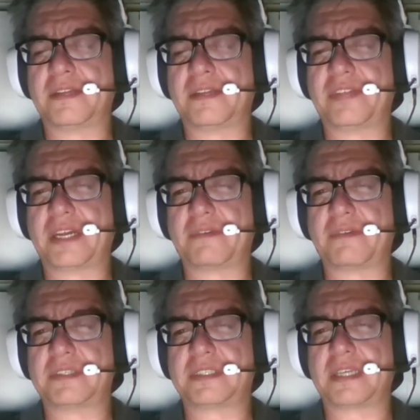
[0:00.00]
then I
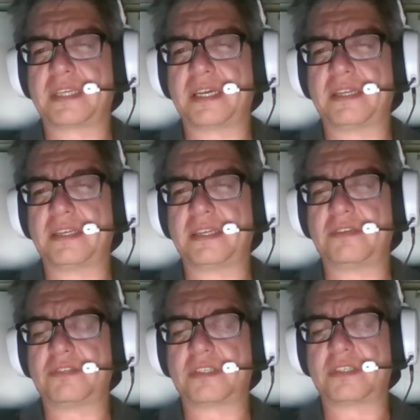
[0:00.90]
would say that you
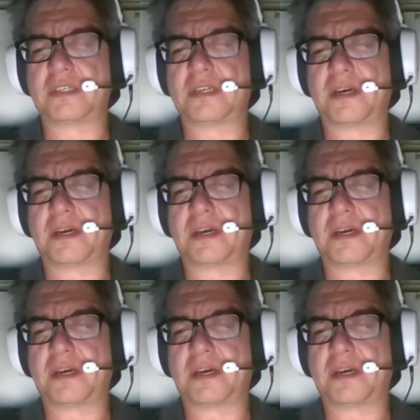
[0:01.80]
should